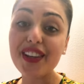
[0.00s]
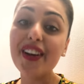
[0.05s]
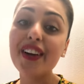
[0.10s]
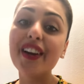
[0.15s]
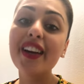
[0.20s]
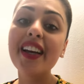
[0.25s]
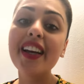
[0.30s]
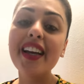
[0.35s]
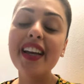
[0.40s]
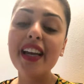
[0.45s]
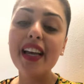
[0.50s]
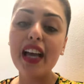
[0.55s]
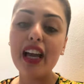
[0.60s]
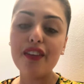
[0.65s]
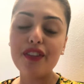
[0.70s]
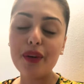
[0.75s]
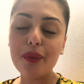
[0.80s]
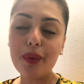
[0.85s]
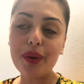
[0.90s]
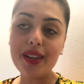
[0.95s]
So
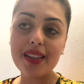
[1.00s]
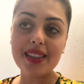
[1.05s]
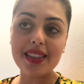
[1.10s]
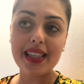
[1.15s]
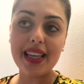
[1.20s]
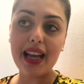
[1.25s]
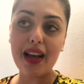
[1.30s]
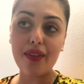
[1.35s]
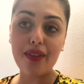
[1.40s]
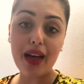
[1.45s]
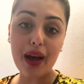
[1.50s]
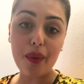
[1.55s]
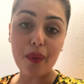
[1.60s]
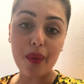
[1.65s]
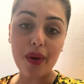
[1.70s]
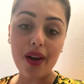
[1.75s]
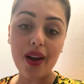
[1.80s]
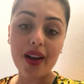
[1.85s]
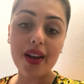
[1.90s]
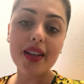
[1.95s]
if you want to see how that
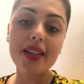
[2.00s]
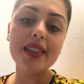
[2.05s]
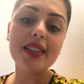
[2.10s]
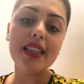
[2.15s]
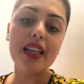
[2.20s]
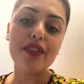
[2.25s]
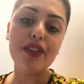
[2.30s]
works,